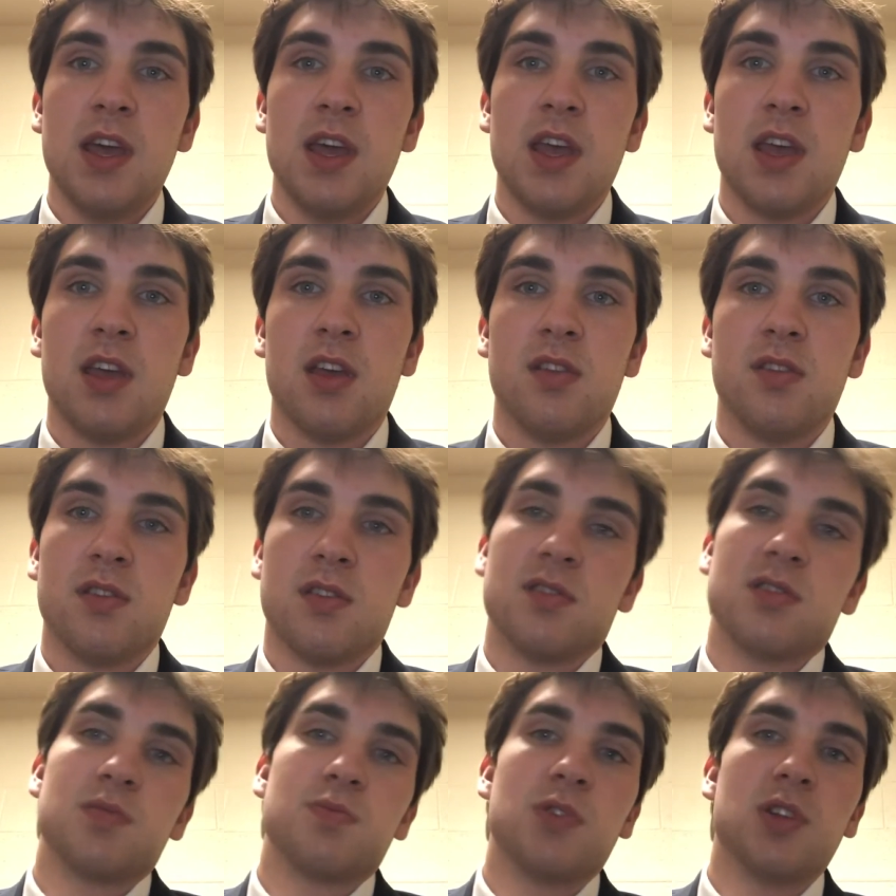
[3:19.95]
And
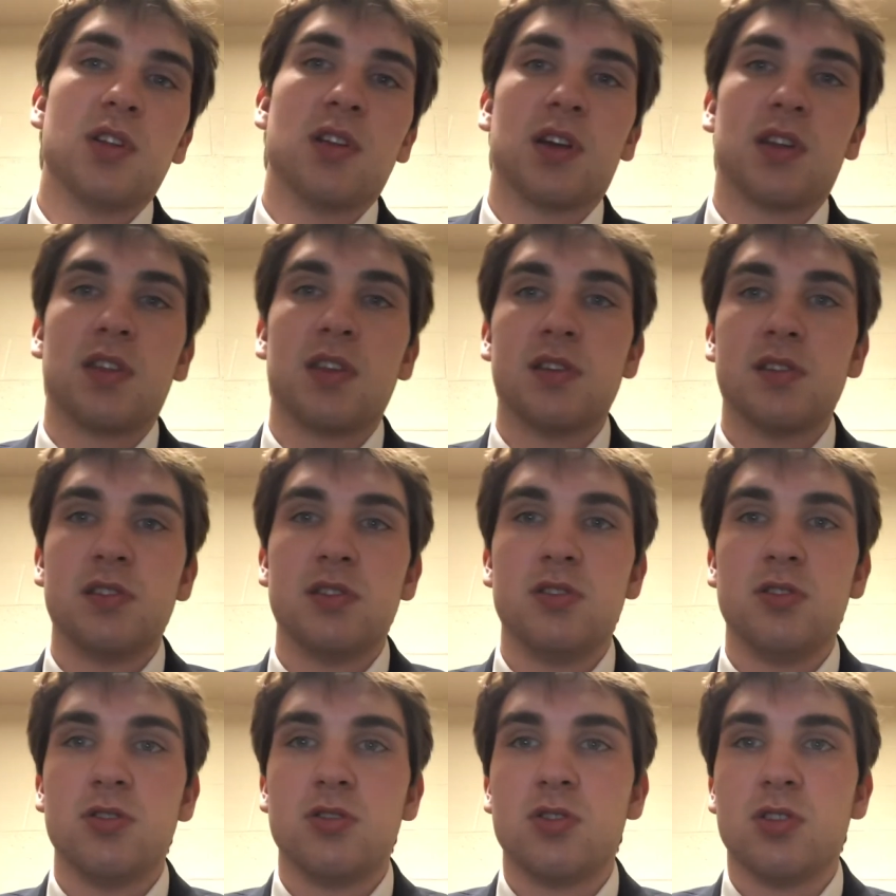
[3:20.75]
a split like this
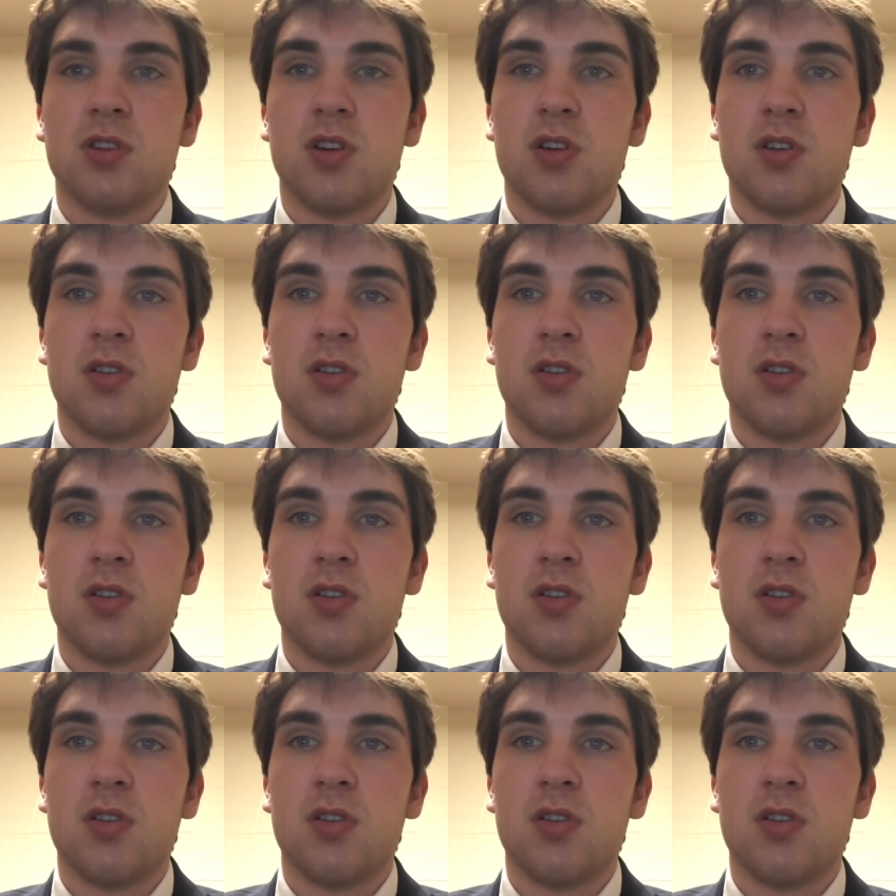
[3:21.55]
is usually